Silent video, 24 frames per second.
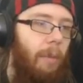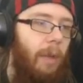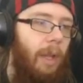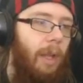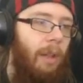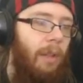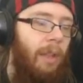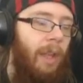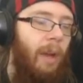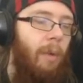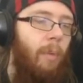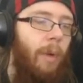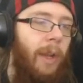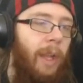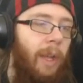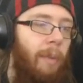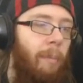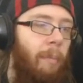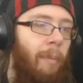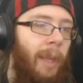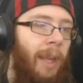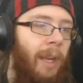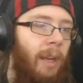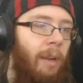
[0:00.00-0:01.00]
and that way I
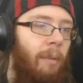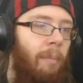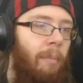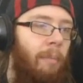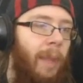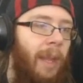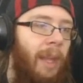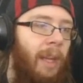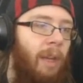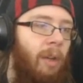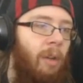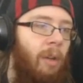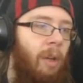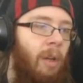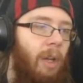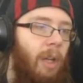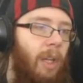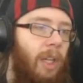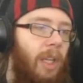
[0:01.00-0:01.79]
may not